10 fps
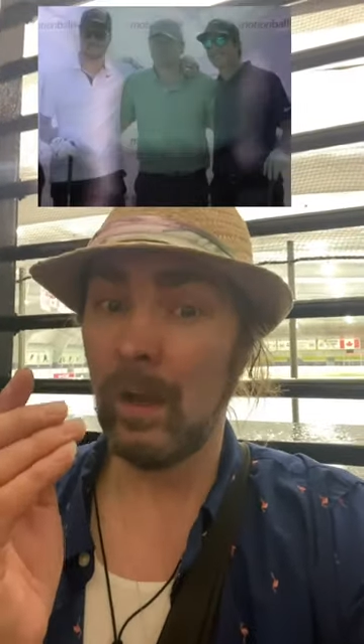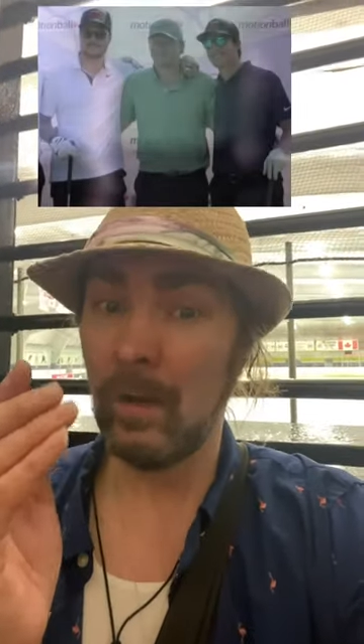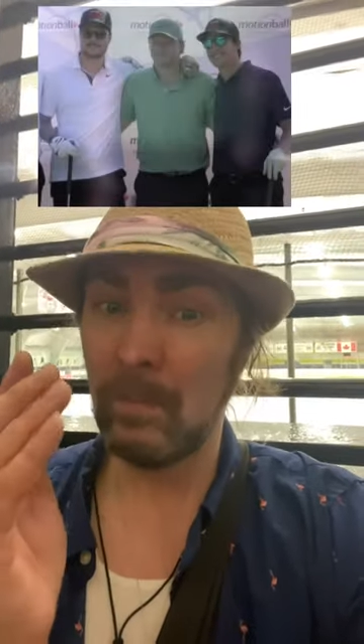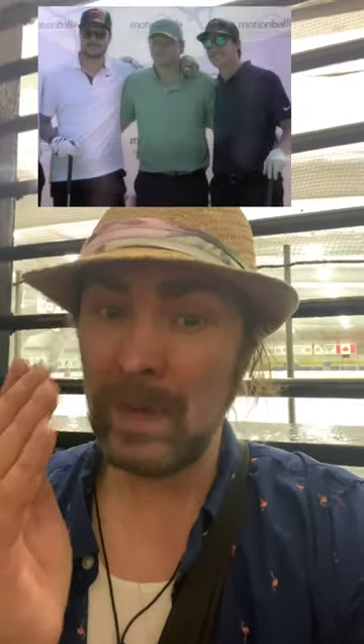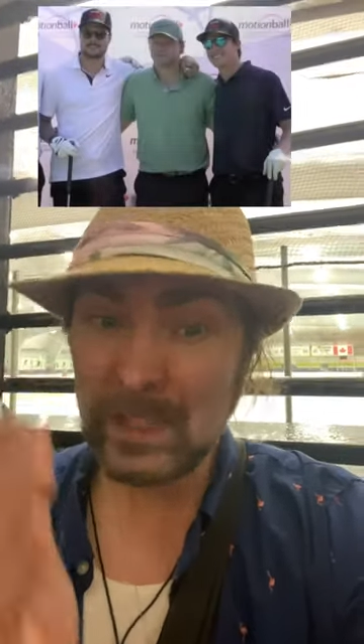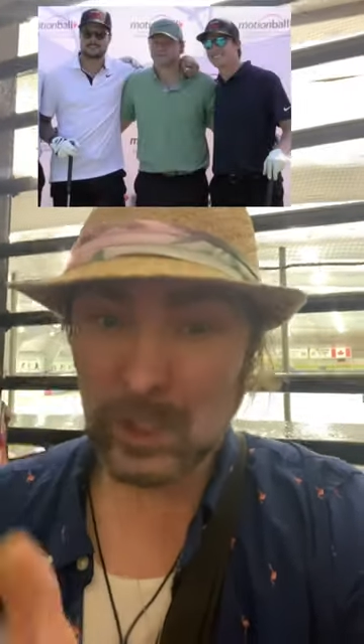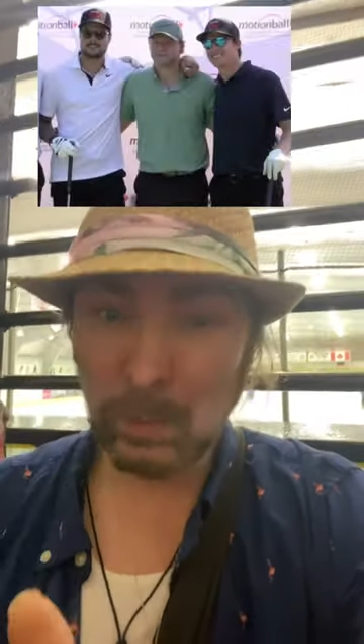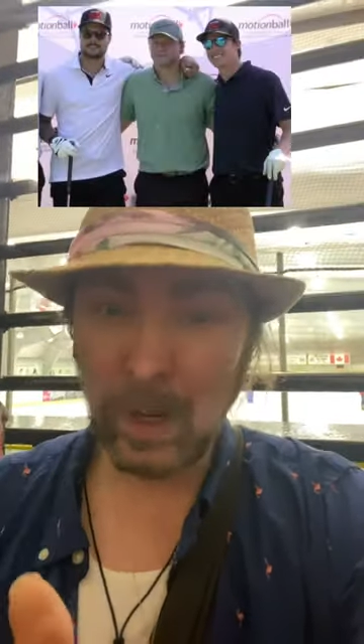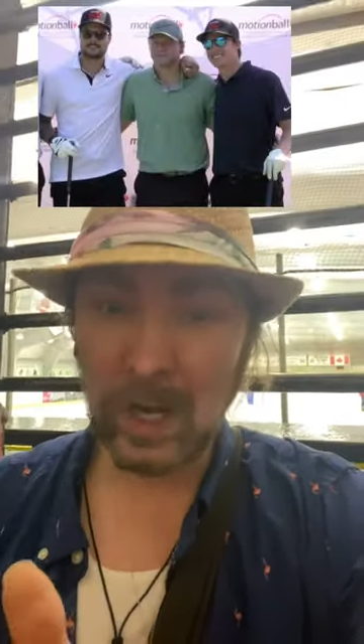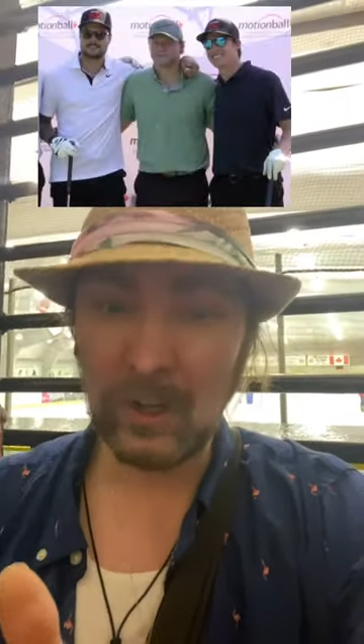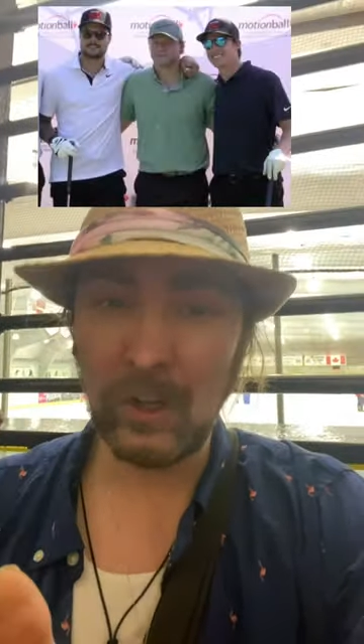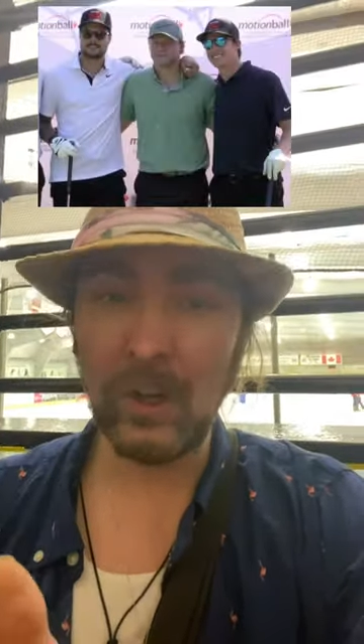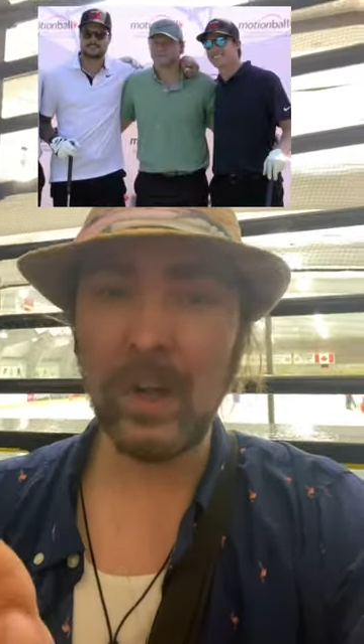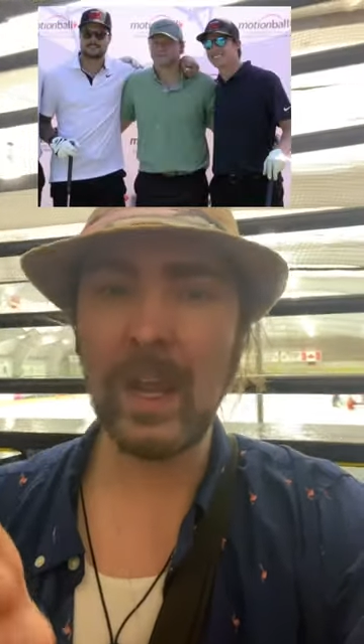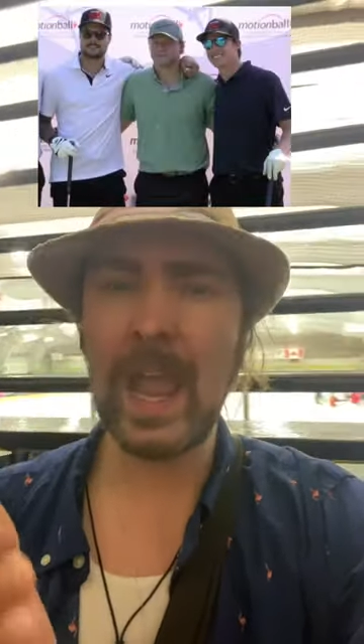Mitch
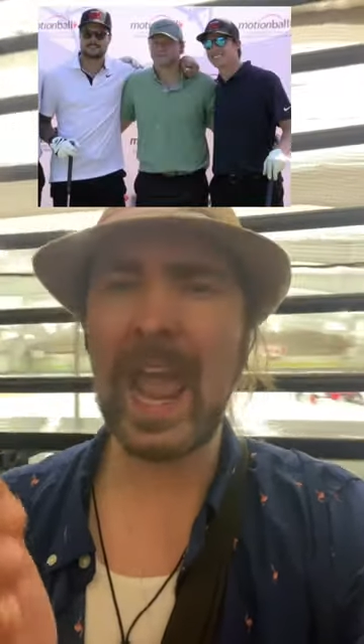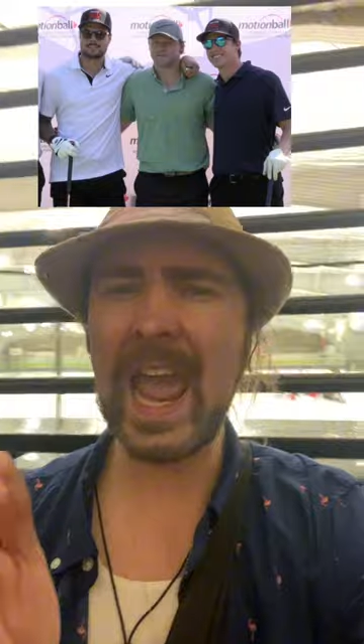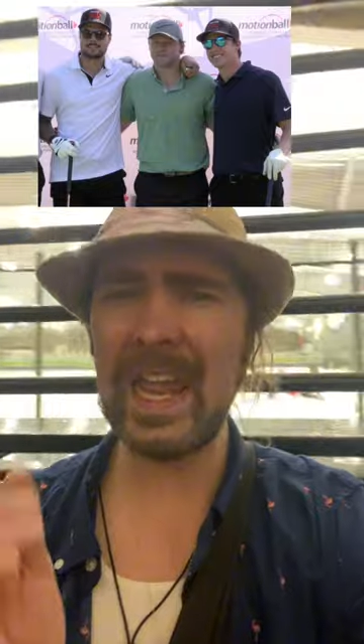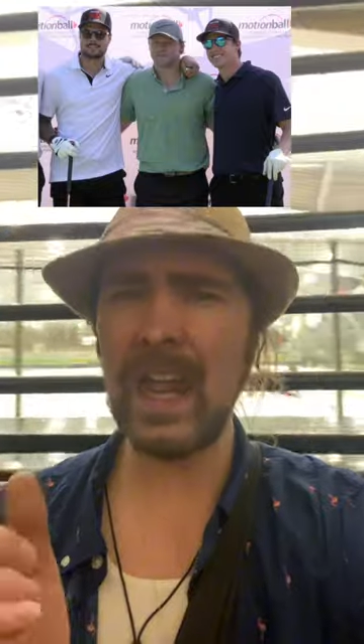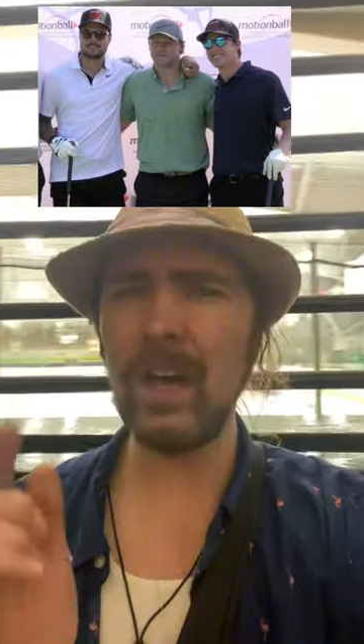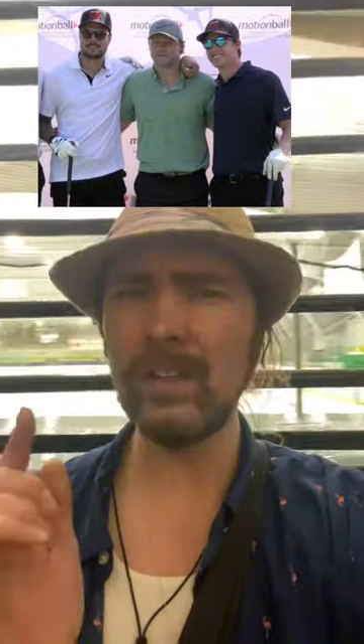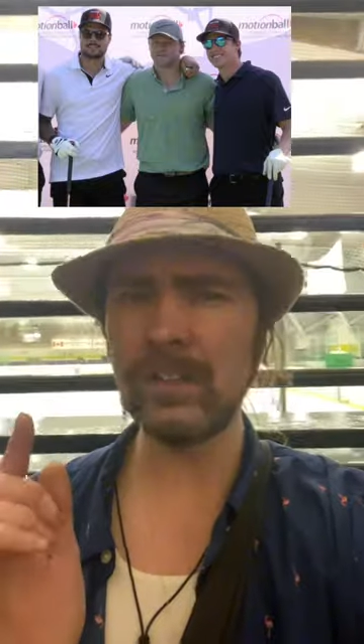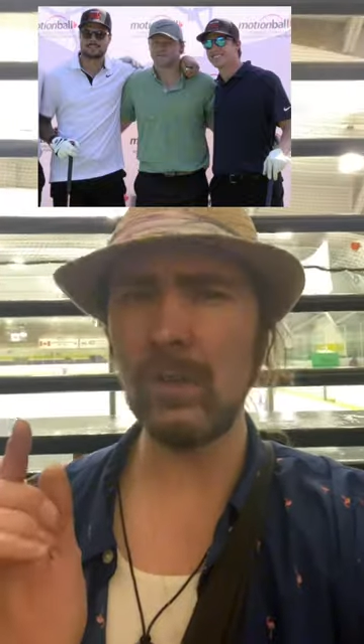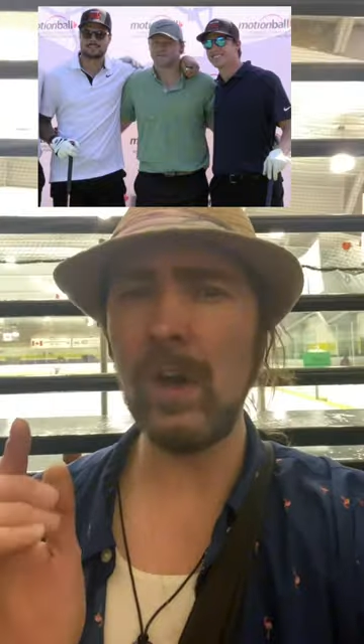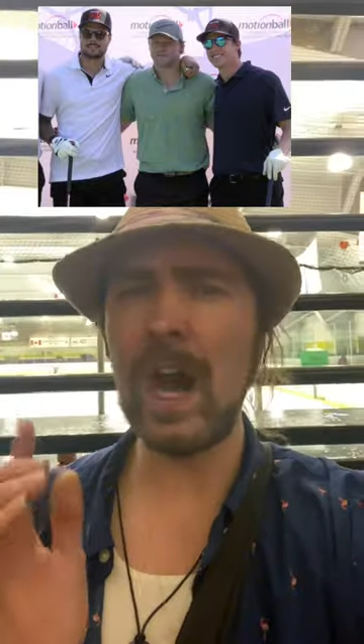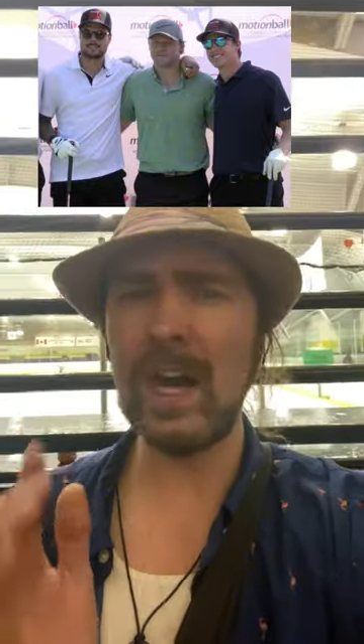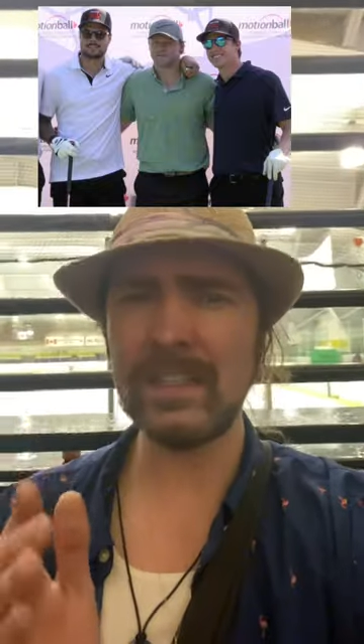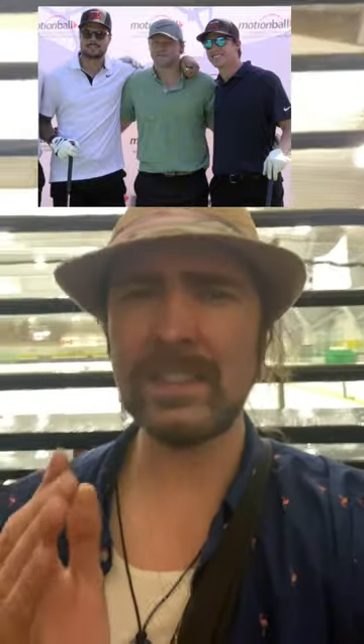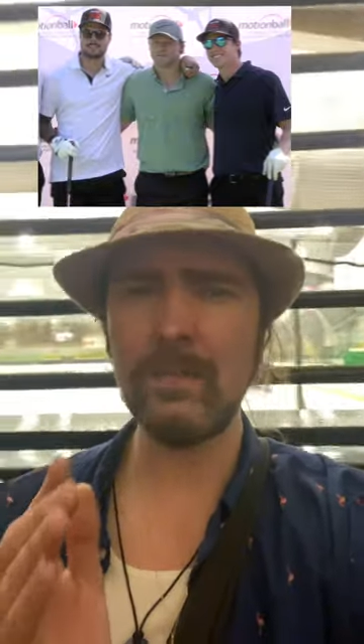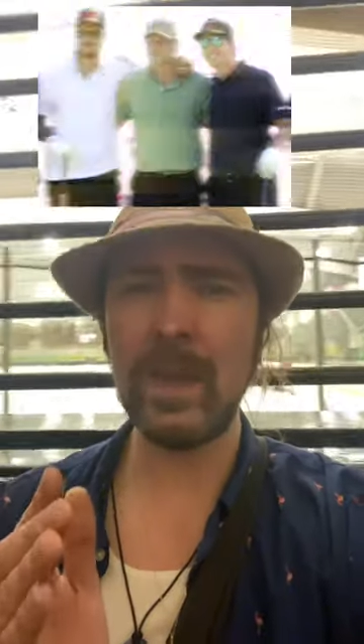Marner and also
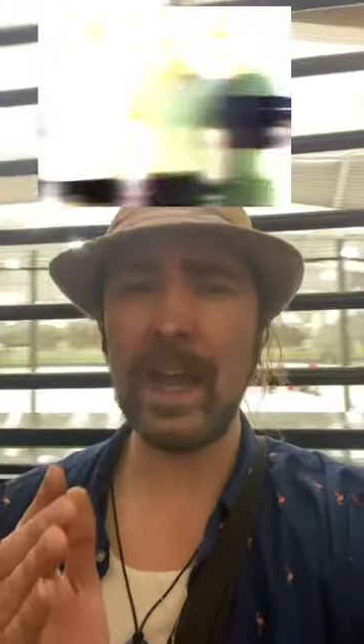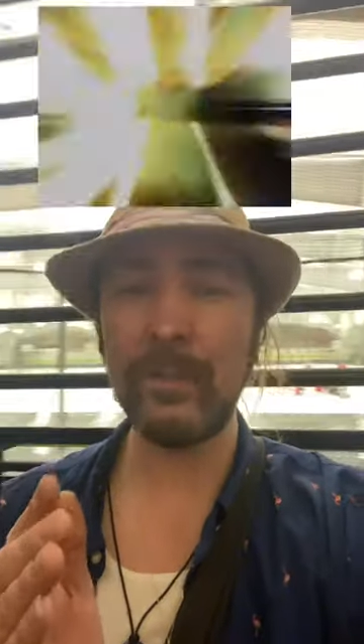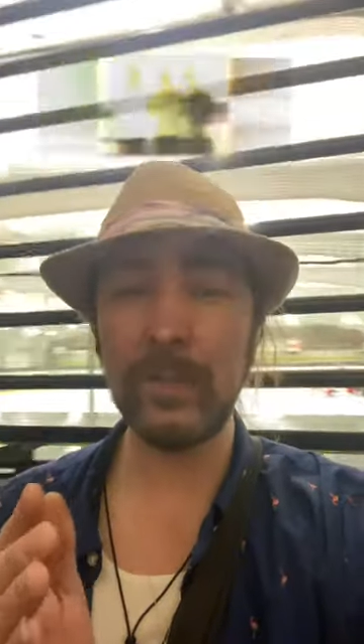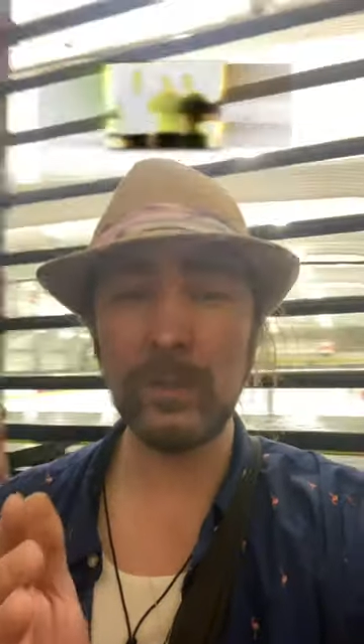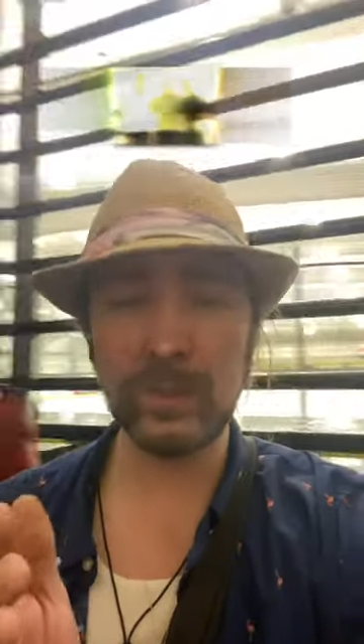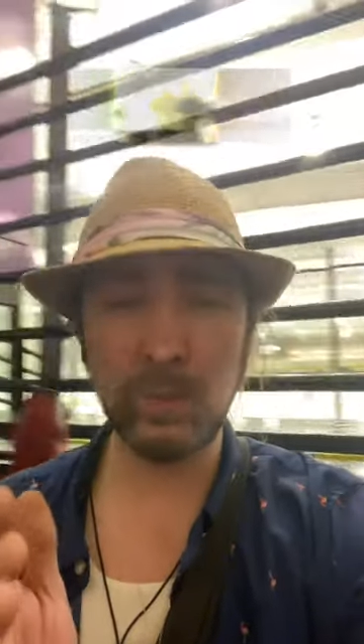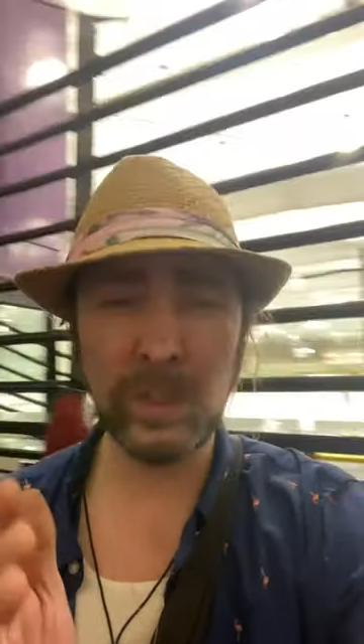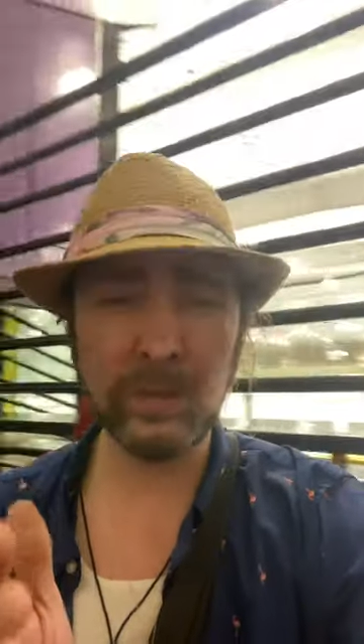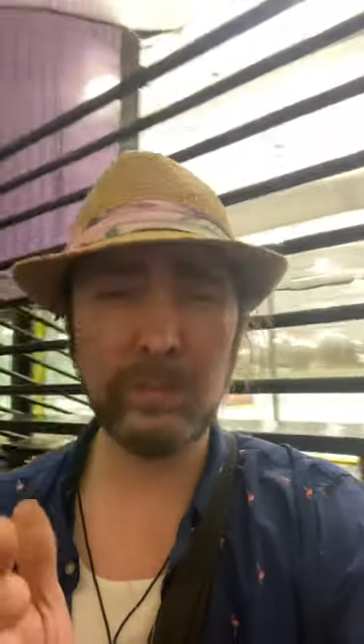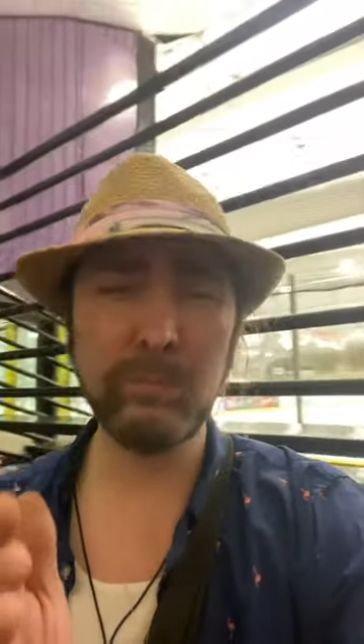Austin Matthews will